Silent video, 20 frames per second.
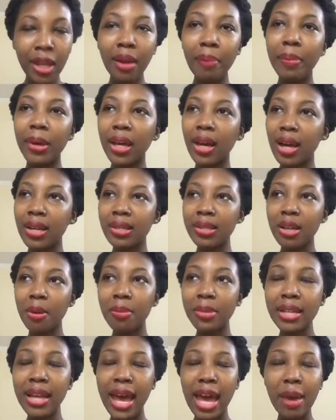Because
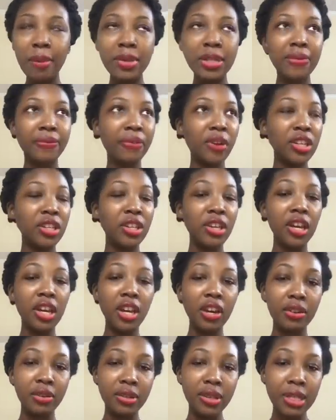sometimes for
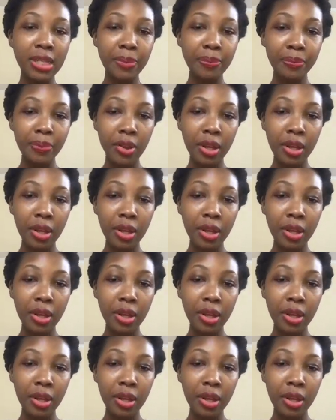years,